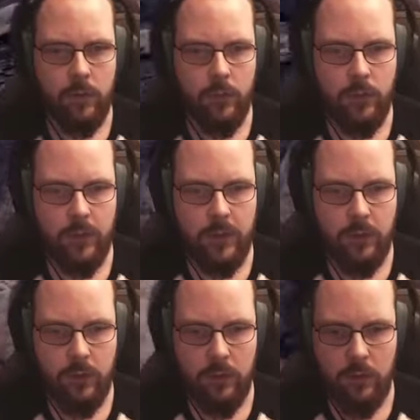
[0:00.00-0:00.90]
So all
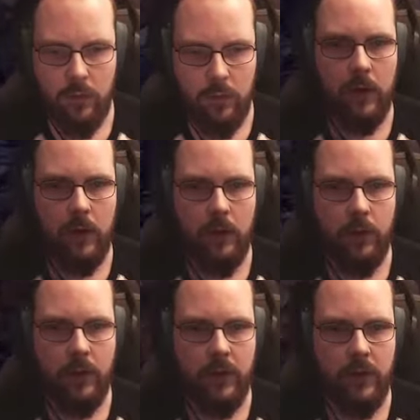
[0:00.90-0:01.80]
this. Yeah,
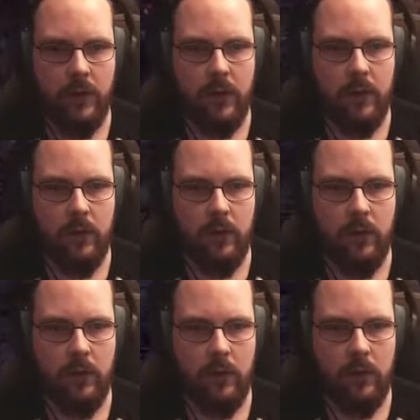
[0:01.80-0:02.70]
what is
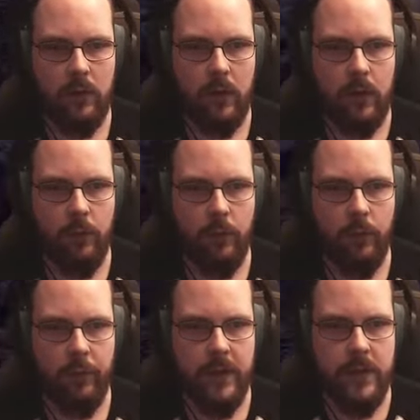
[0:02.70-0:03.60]
this? Okay, more
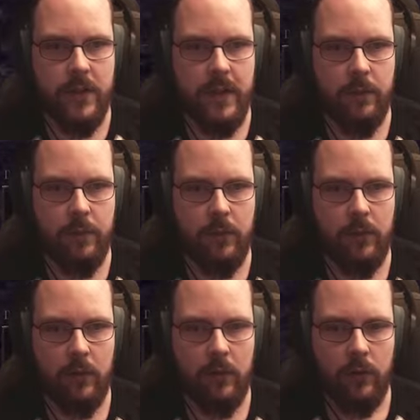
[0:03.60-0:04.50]
big sheep.
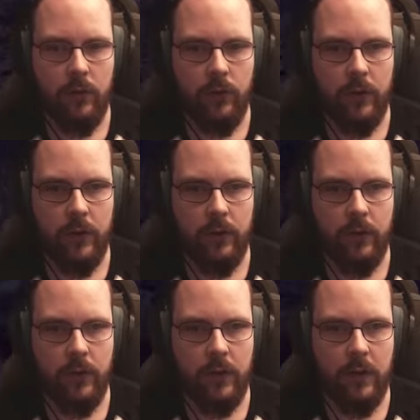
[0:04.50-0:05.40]
As long as
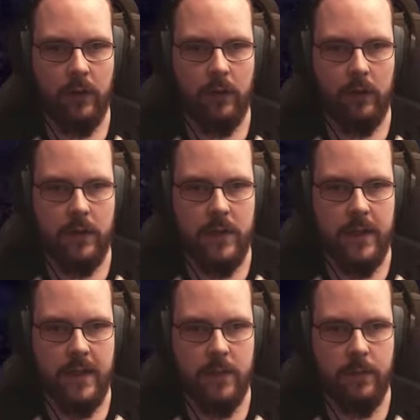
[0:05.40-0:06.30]
nothing
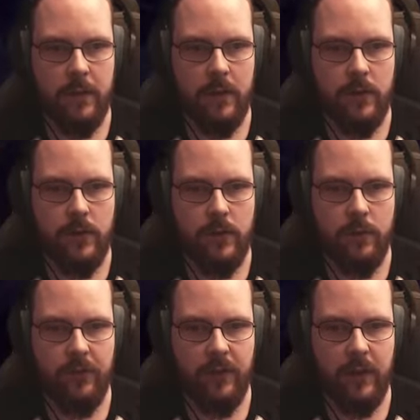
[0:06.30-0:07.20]
attacks me, I should
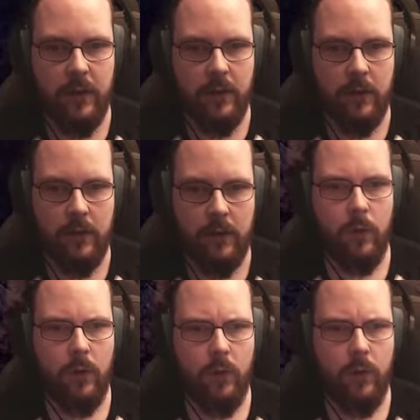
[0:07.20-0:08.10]
be fine.
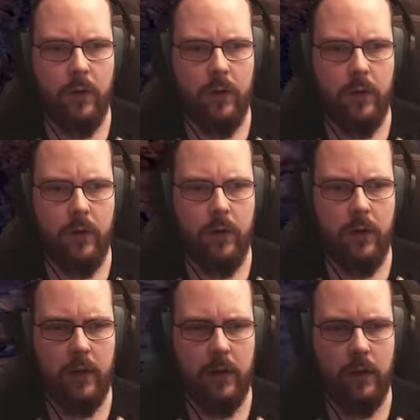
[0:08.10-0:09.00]
But where
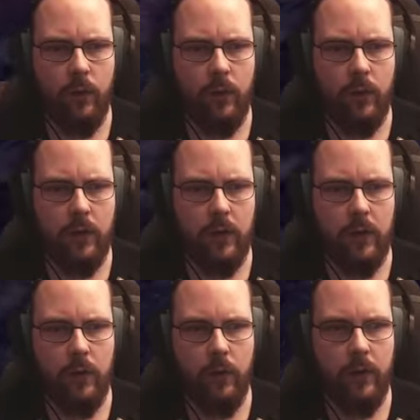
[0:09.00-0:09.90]
in the world
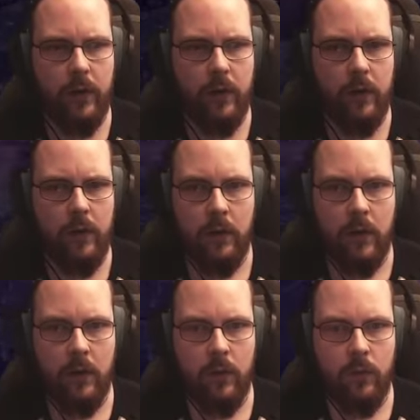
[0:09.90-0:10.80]
are we?
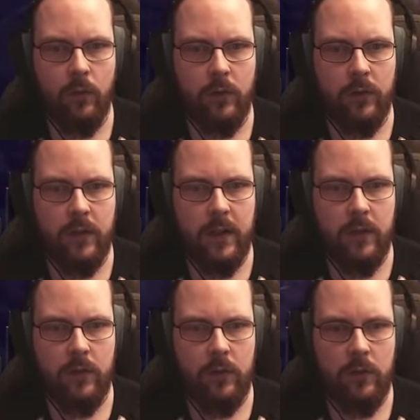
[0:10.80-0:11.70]
Hang on, what is
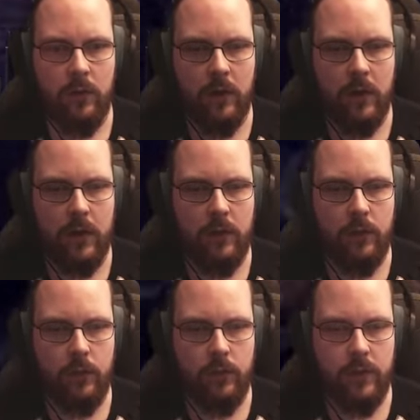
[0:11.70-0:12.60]
that? Okay, that
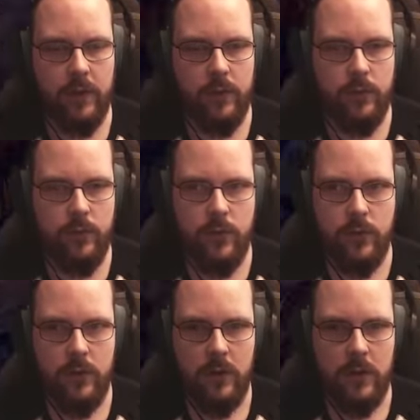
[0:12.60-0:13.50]
looks
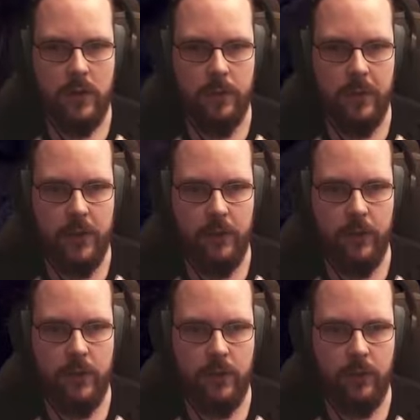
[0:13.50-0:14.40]
dangerous. Especially
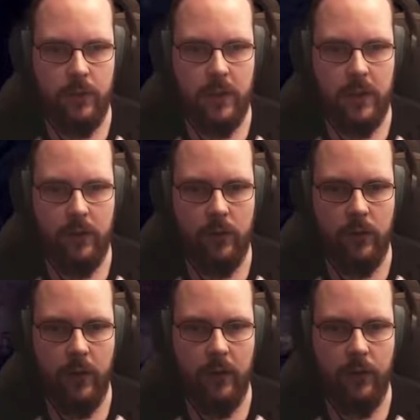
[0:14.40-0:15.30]
with someone that has
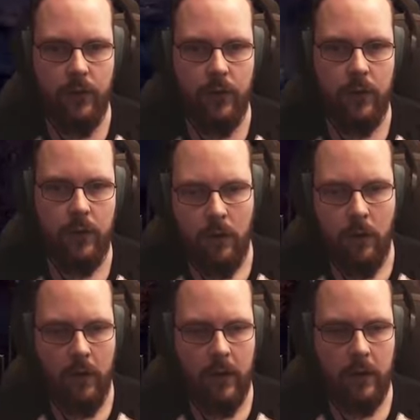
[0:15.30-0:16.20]
no health.
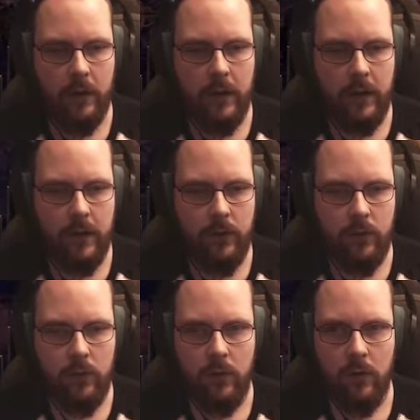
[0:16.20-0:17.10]
Oh, hang on, yeah,
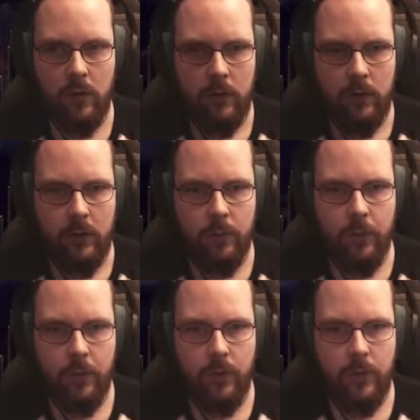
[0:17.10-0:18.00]
these
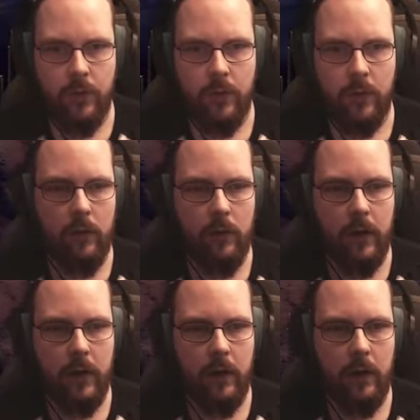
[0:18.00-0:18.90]
respawn.
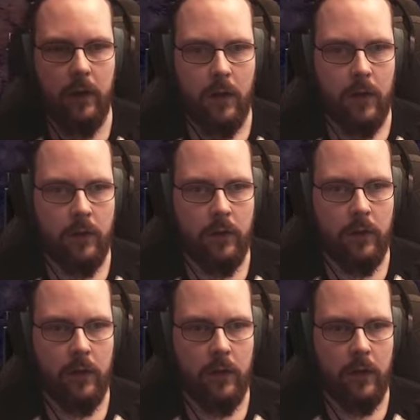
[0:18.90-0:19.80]
Okay, hang on.
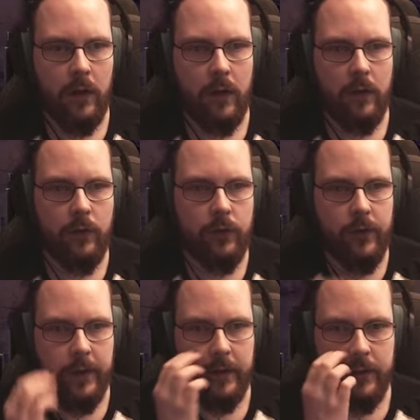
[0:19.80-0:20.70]
Yeah, it looks
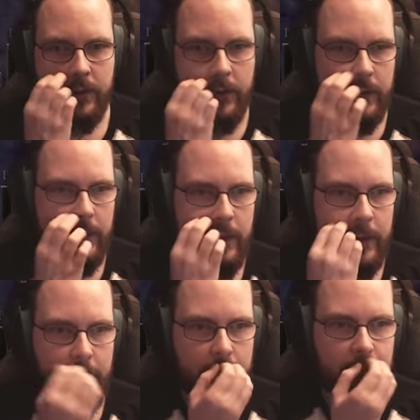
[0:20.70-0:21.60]
like there's a
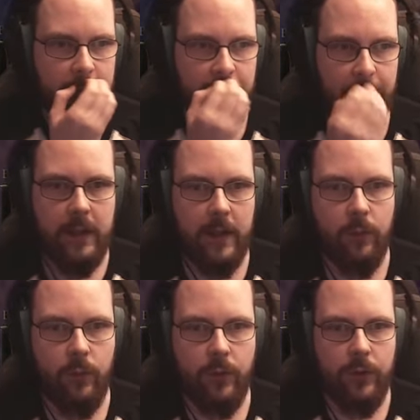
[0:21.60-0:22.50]
lot of dead
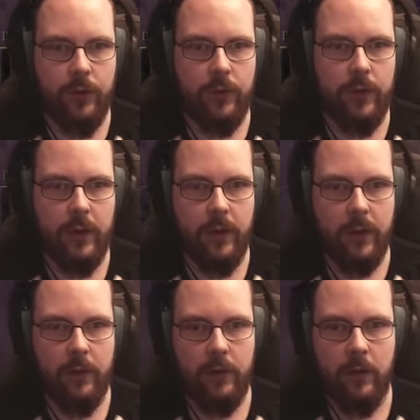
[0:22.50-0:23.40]
warriors down
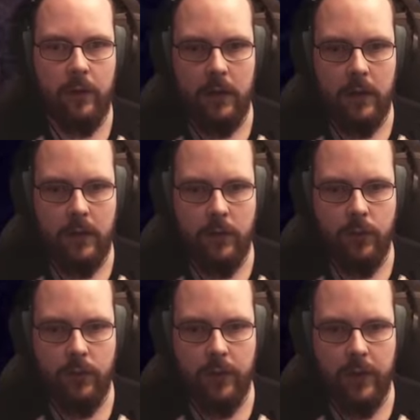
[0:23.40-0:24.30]
here. Yeah, these
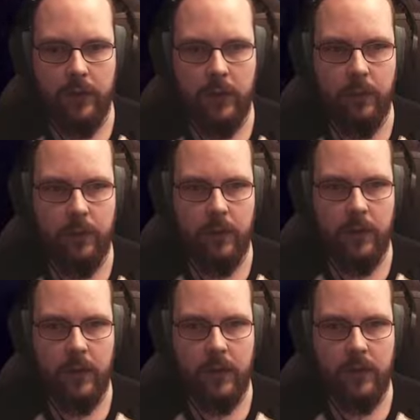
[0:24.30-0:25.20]
will rise up.
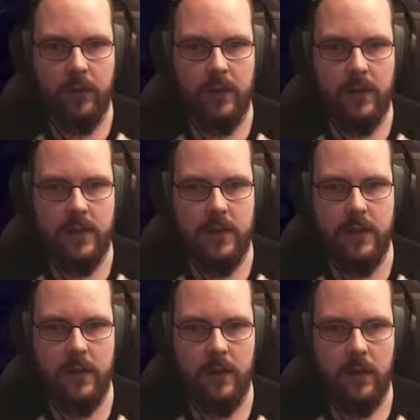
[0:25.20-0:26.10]
I can sense it.